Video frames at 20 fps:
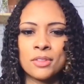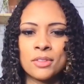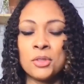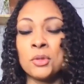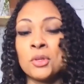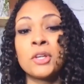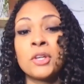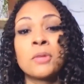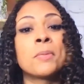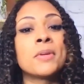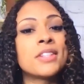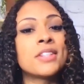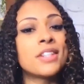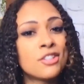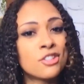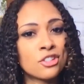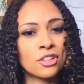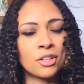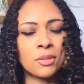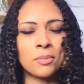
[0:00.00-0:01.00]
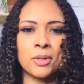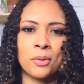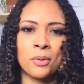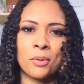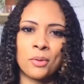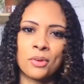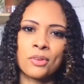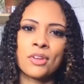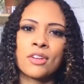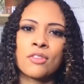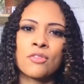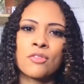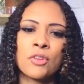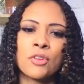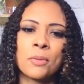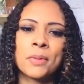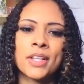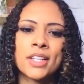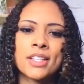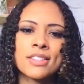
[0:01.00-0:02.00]
you could potentially be ordering
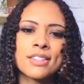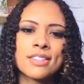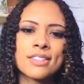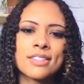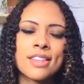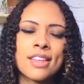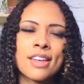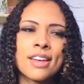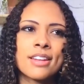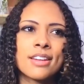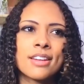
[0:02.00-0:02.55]
from places that